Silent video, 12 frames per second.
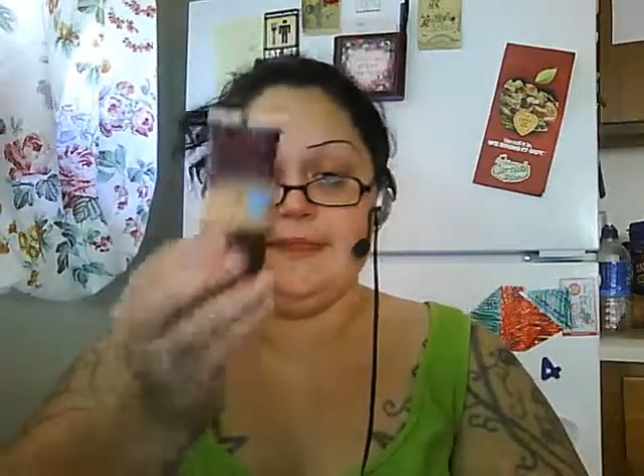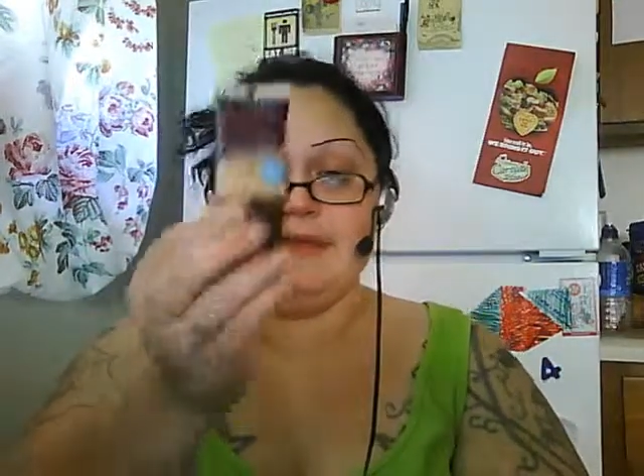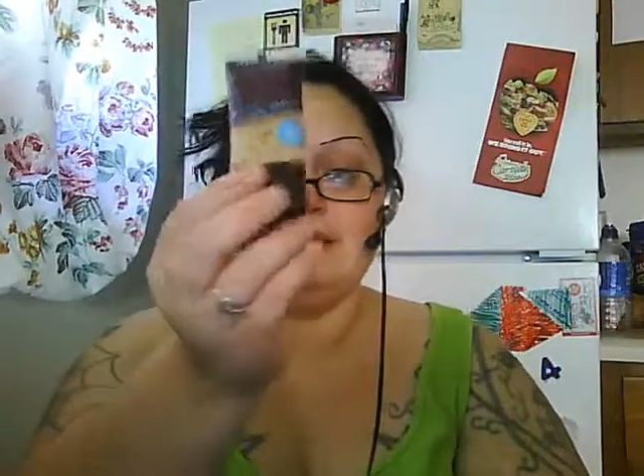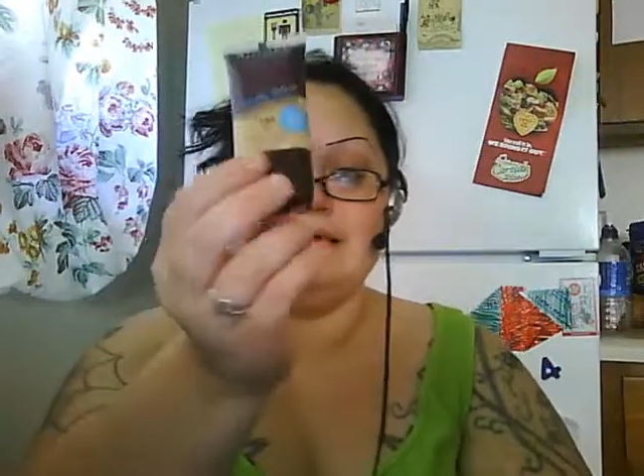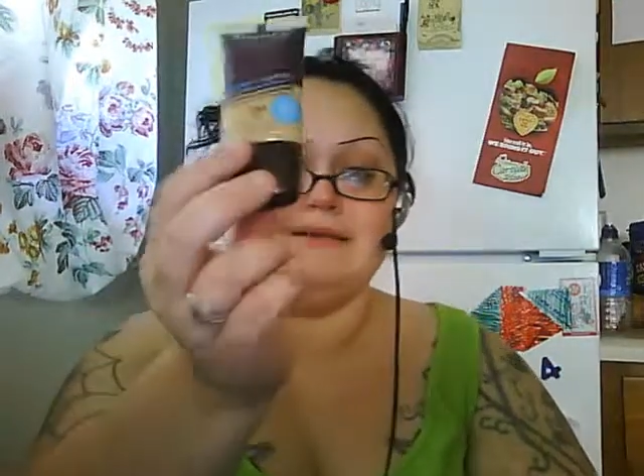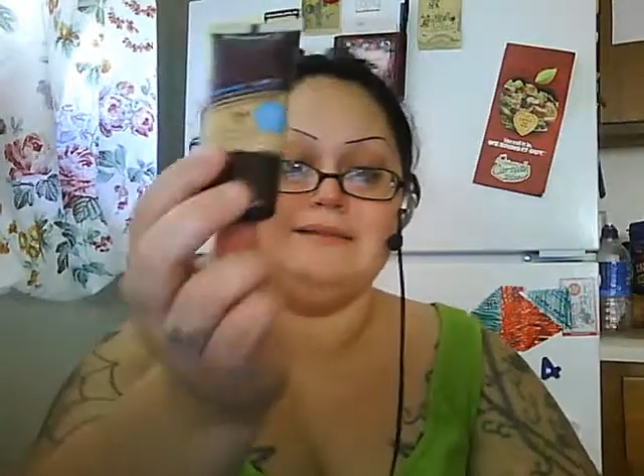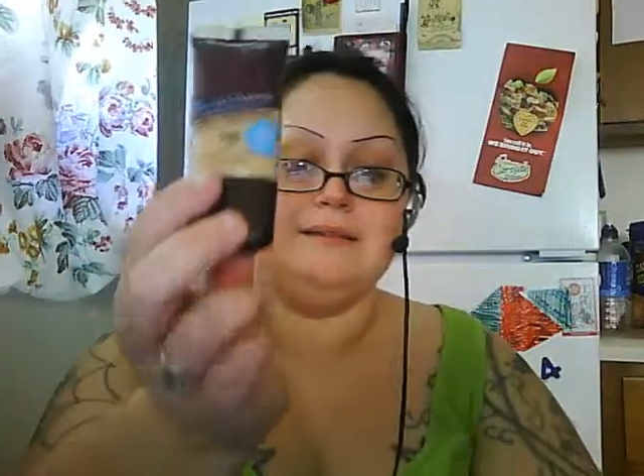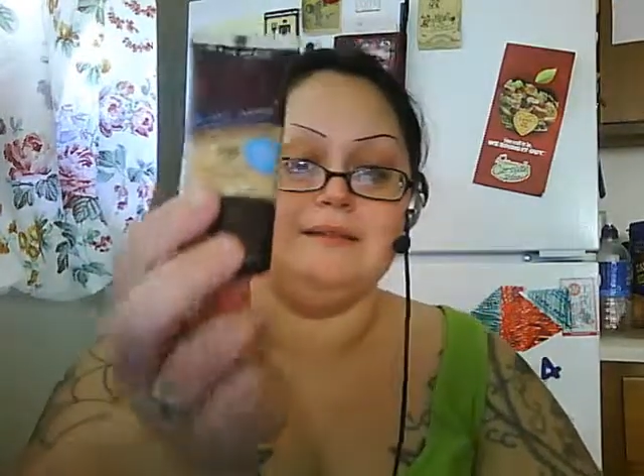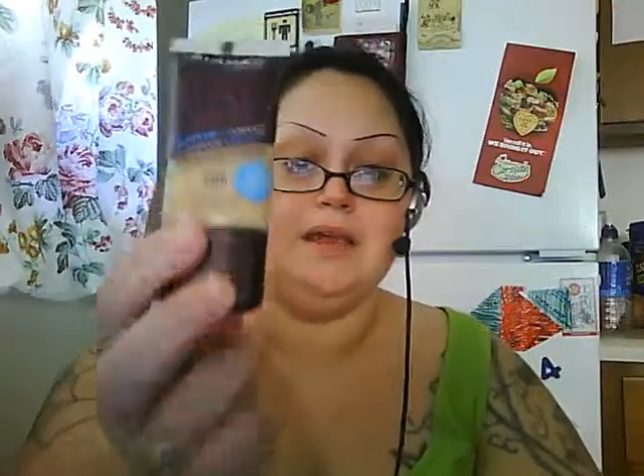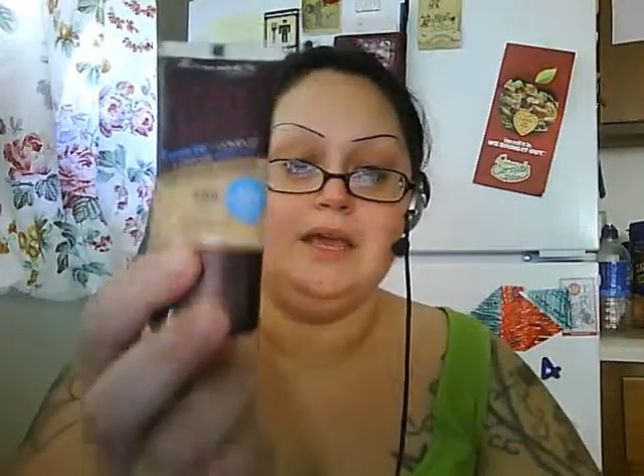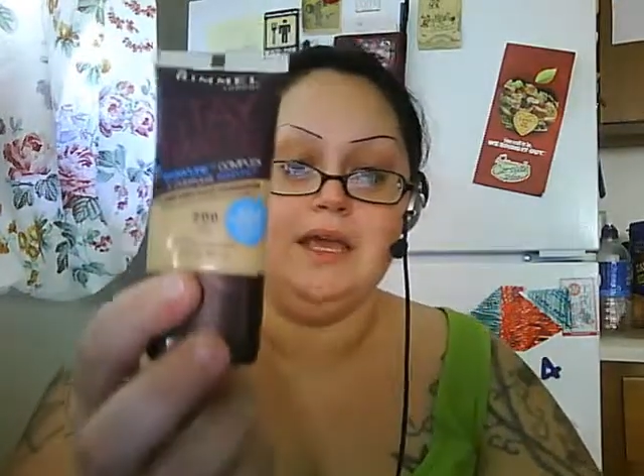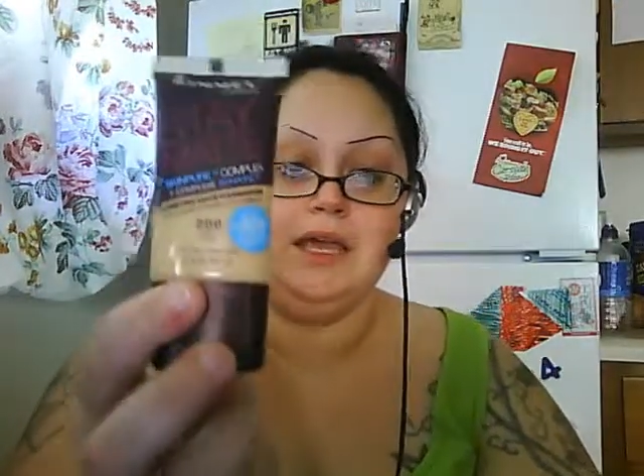is
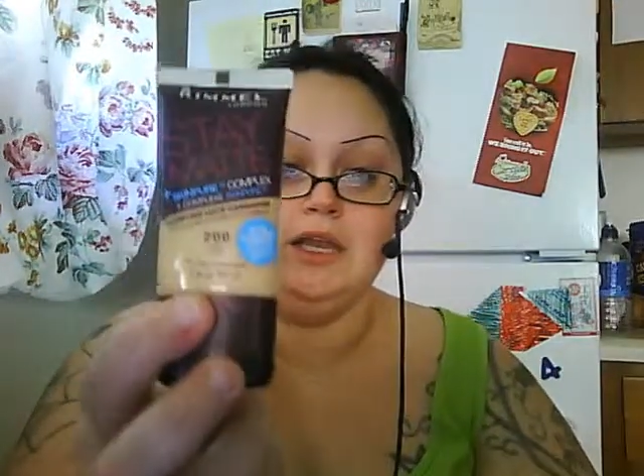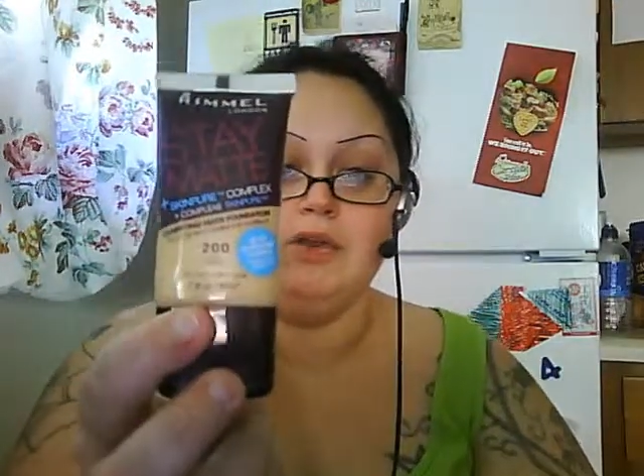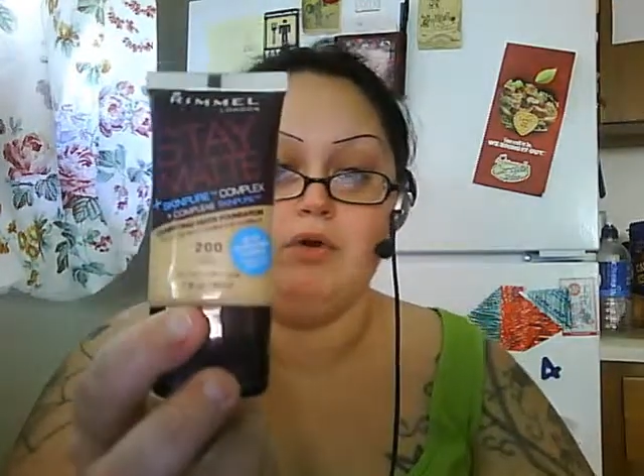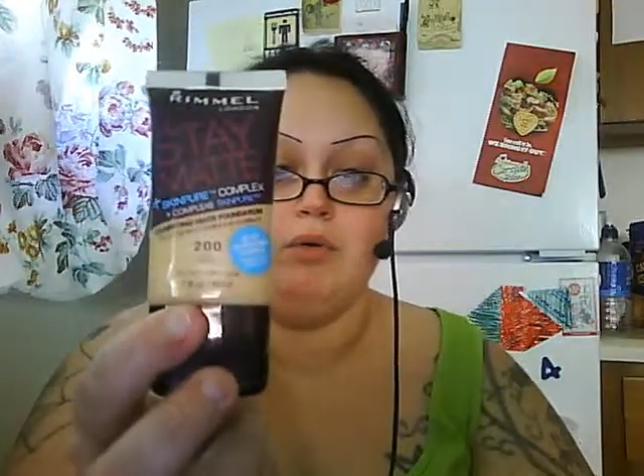an